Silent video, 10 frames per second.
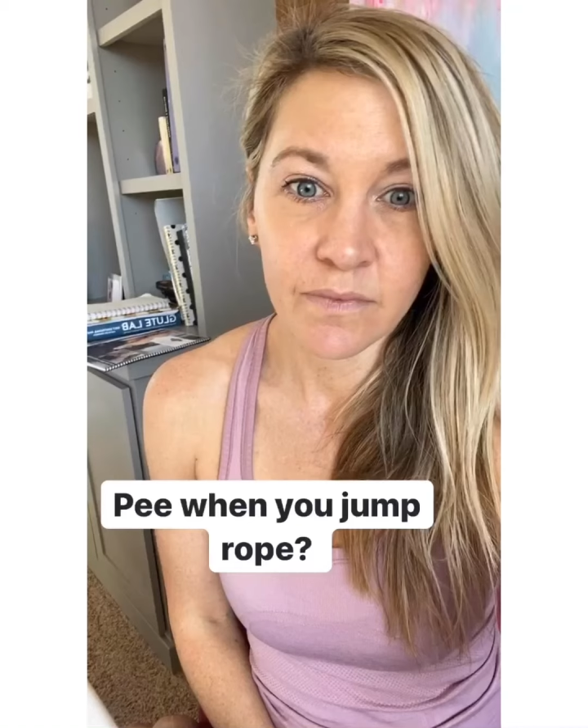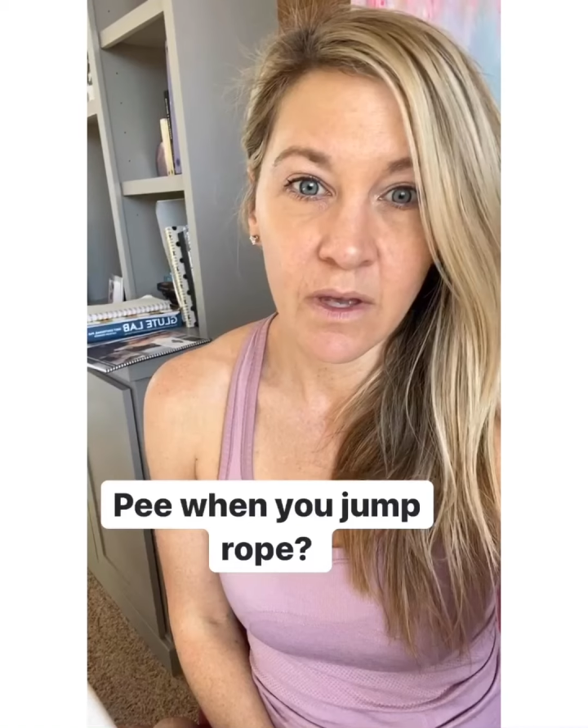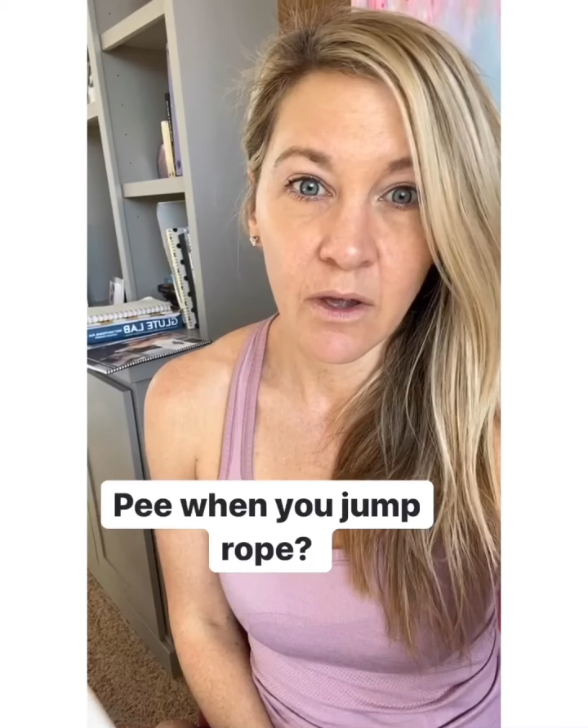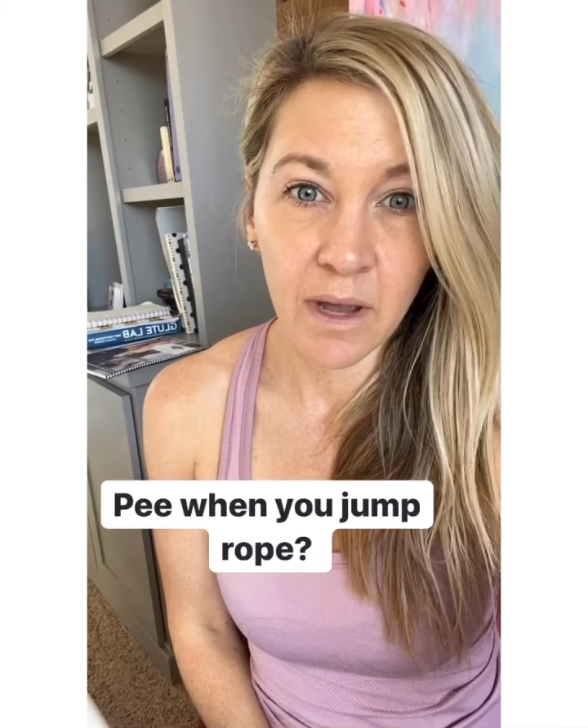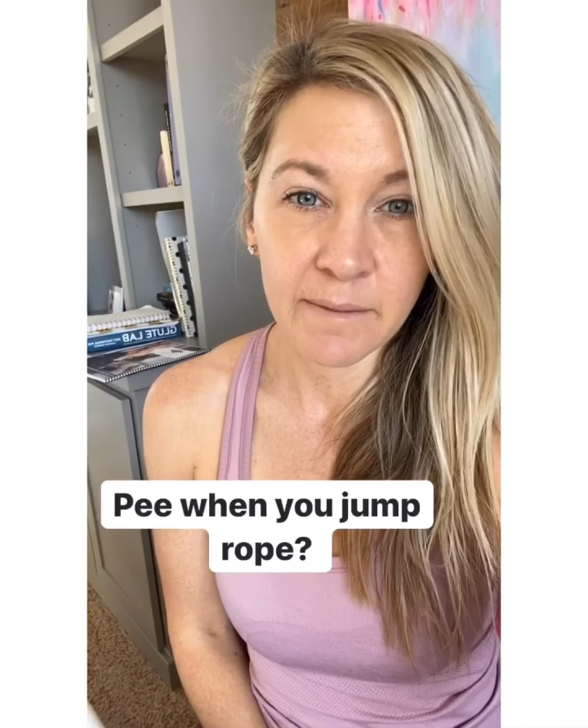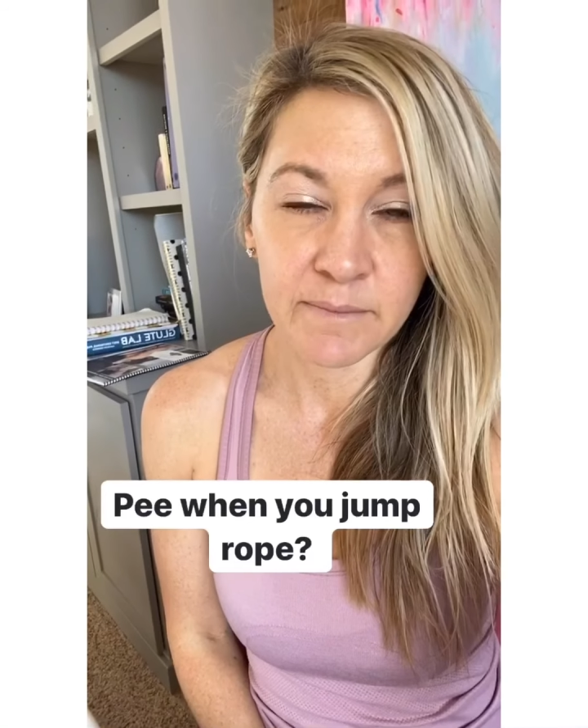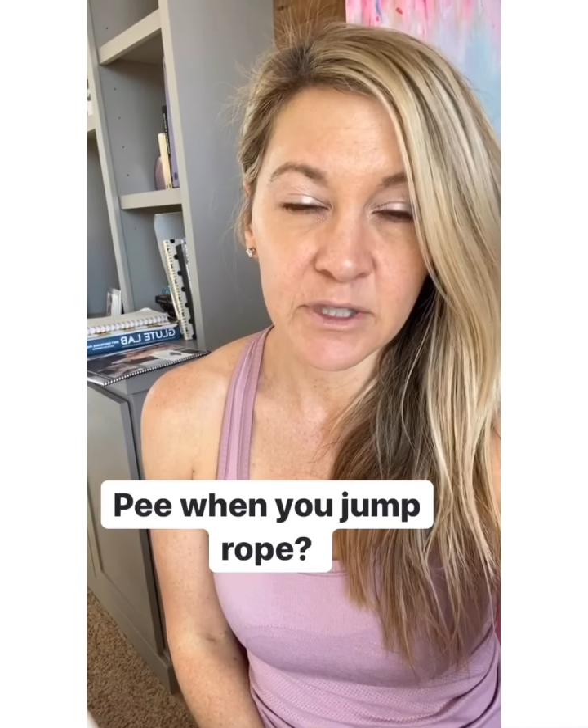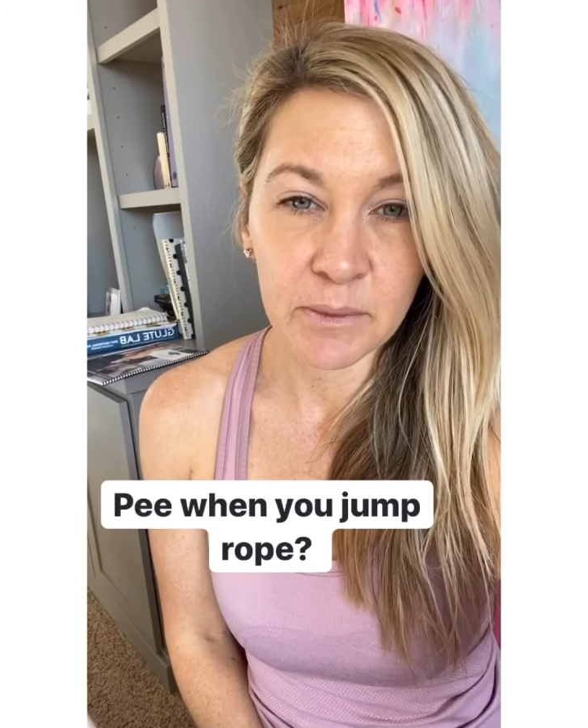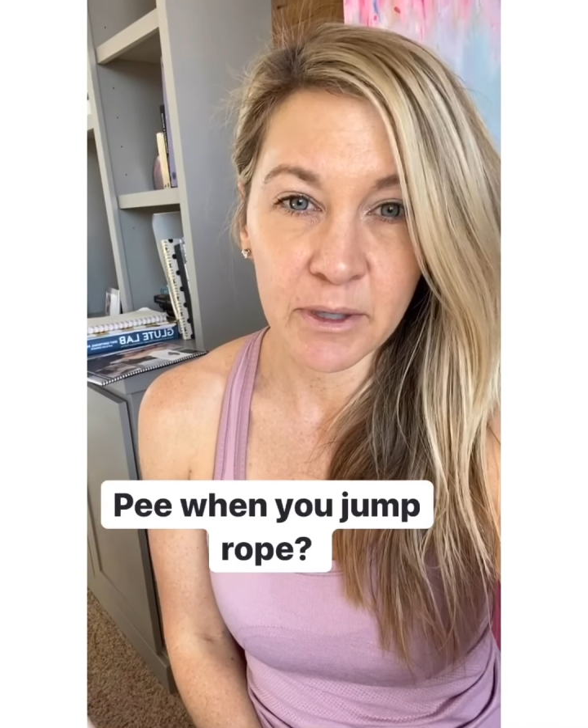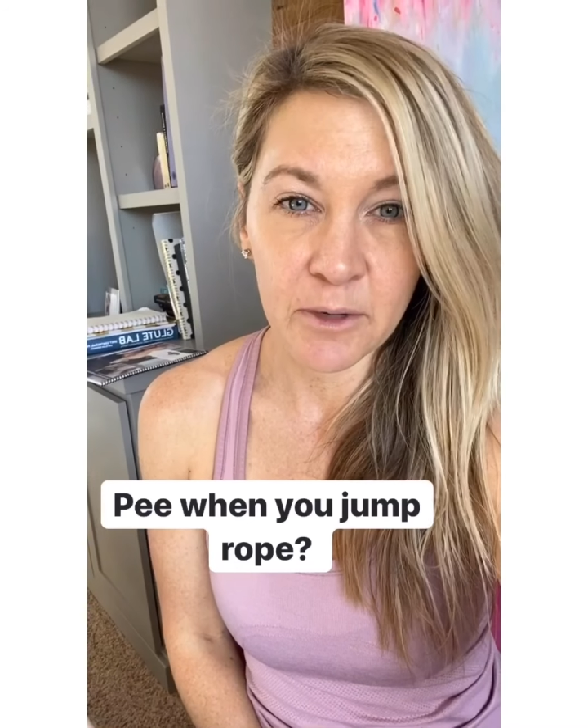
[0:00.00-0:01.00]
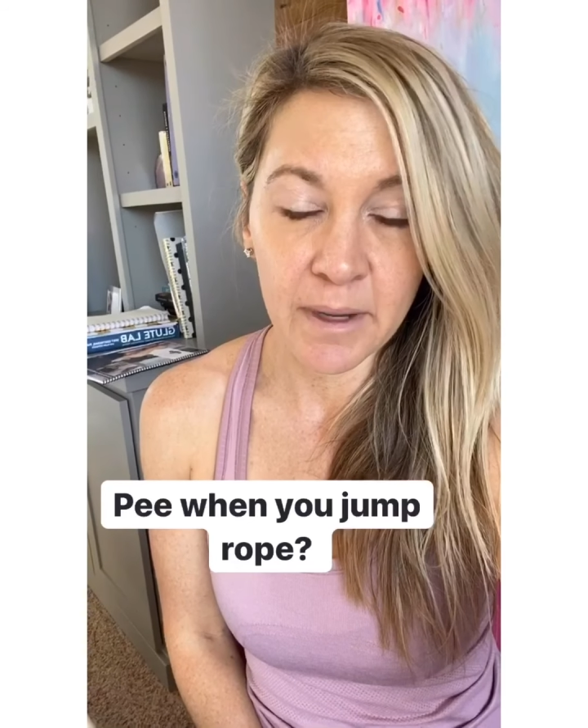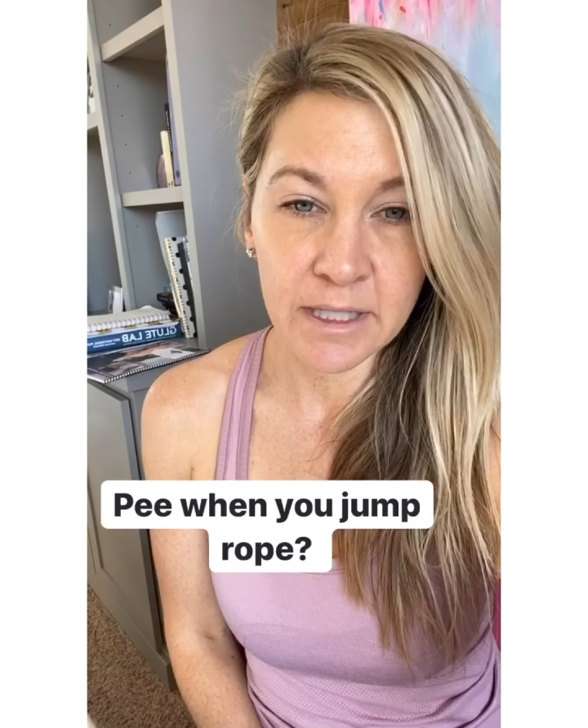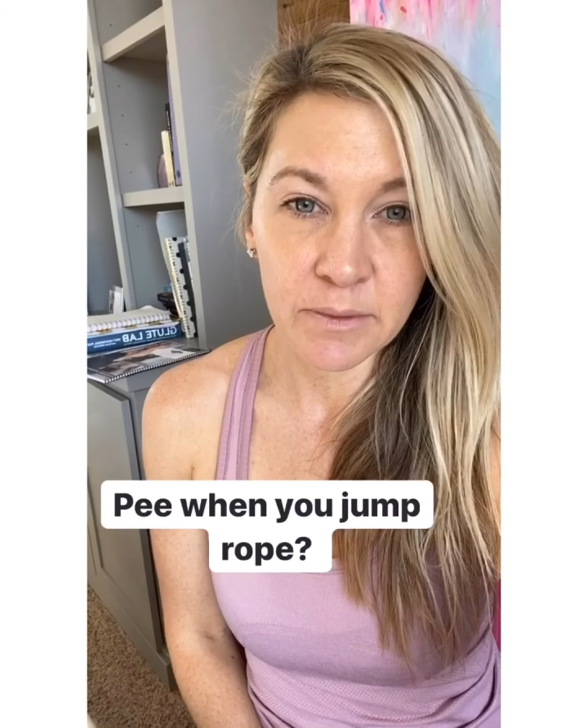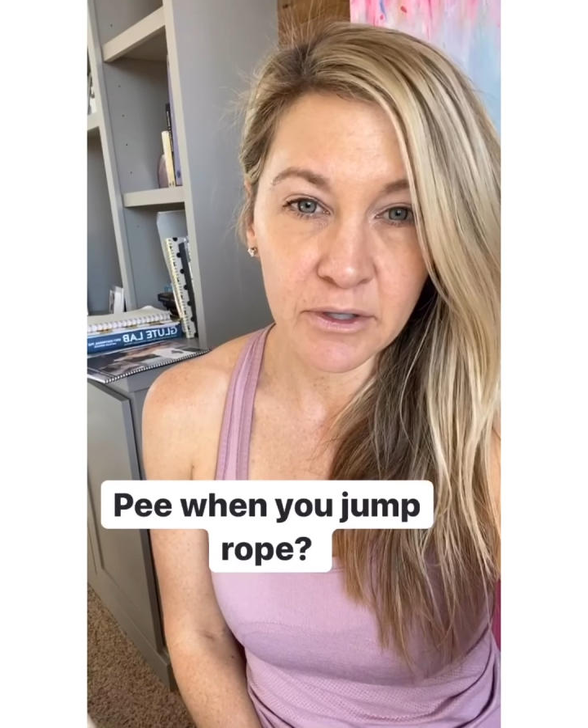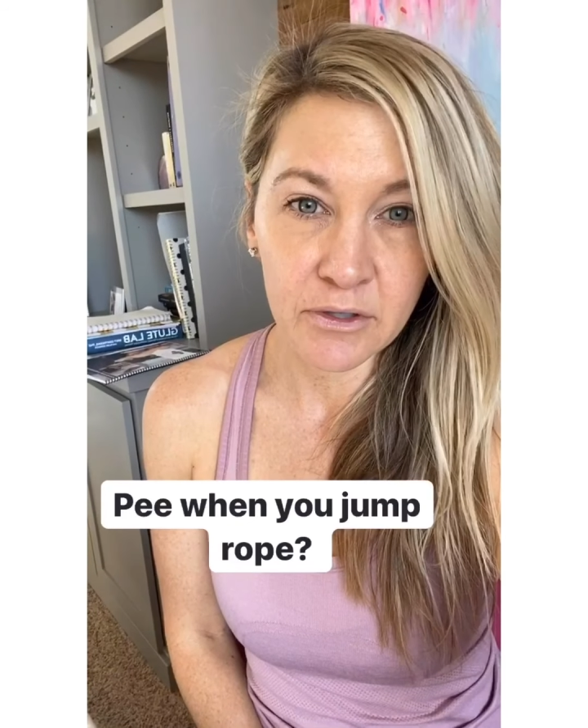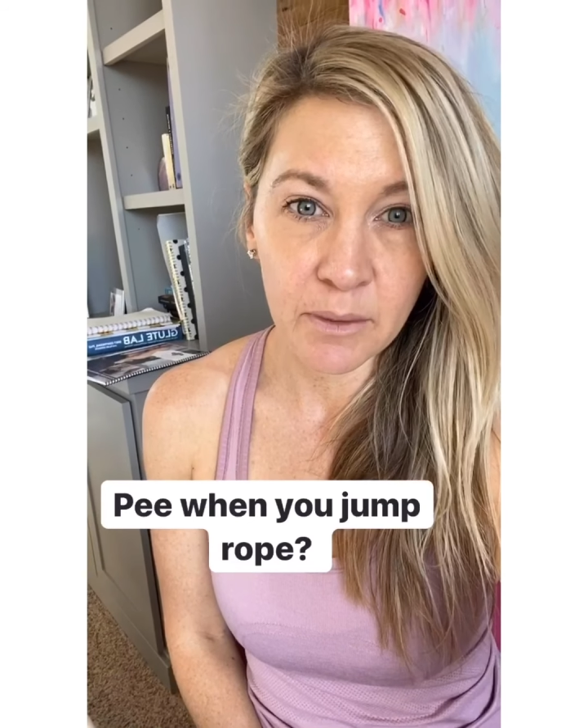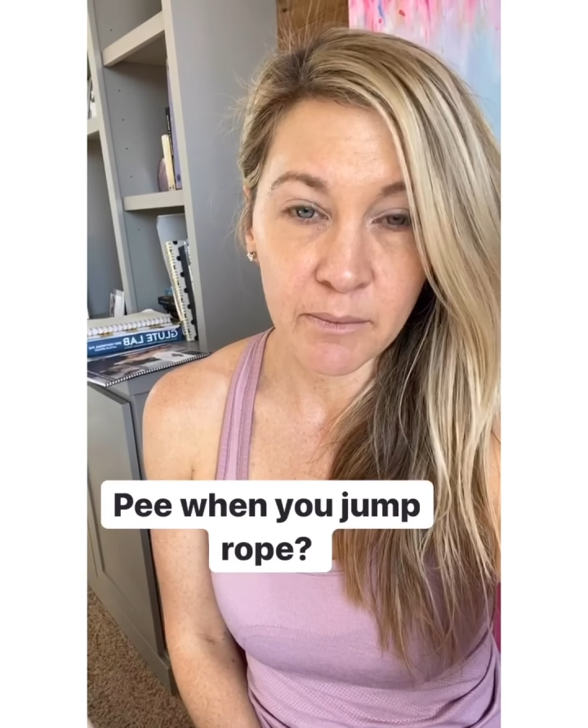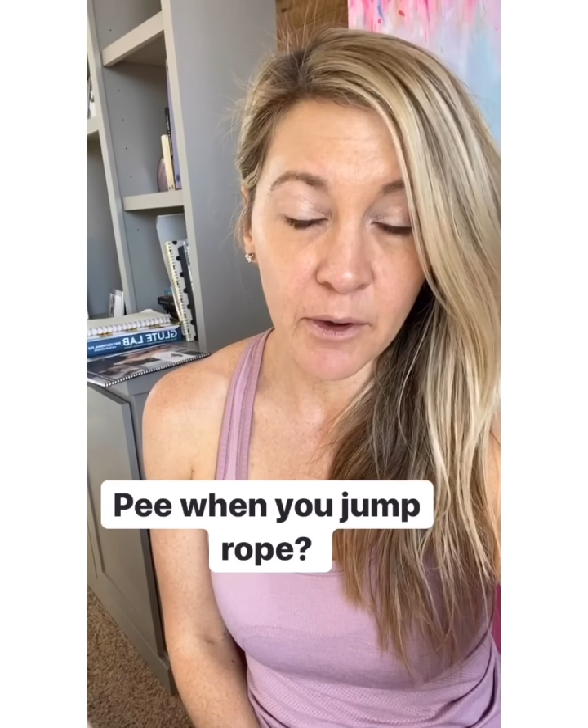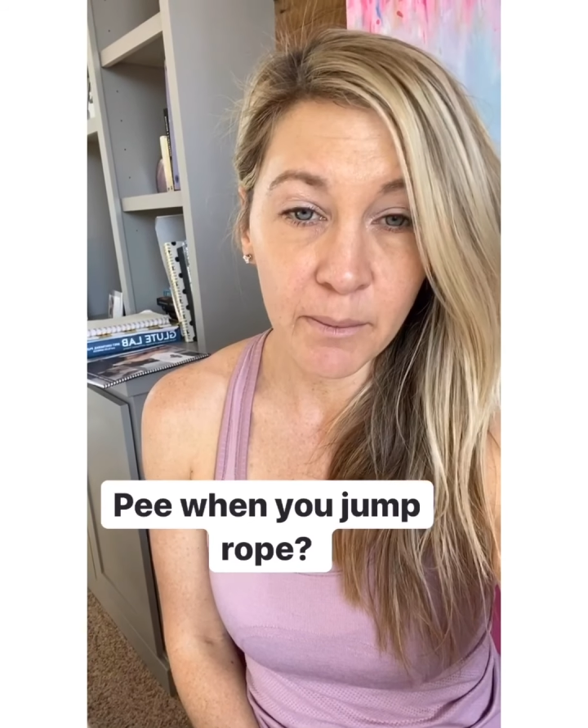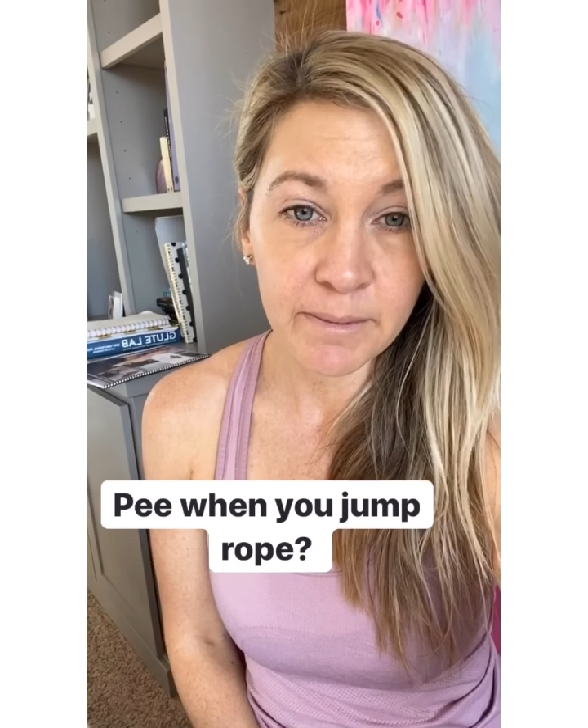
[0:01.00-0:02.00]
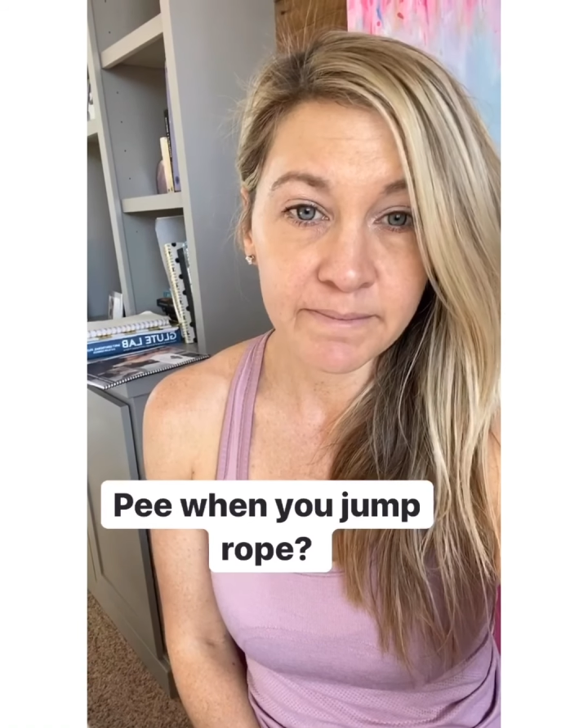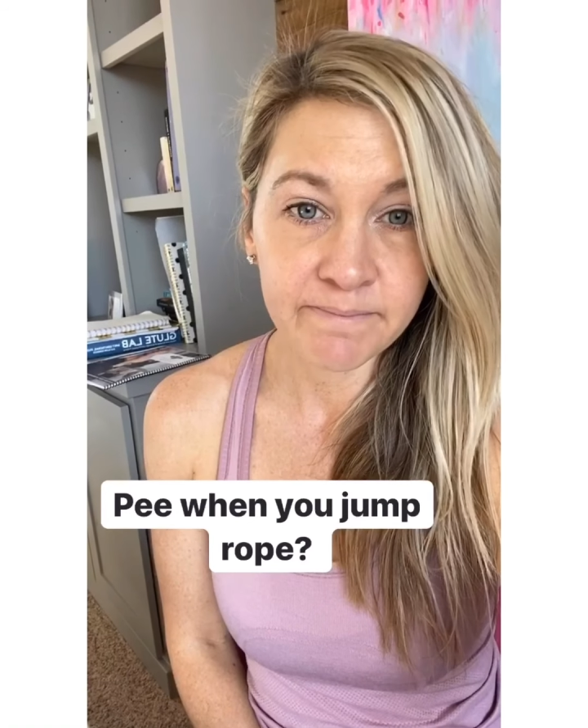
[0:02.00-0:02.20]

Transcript: Okay, do you pee your pants when you jump rope?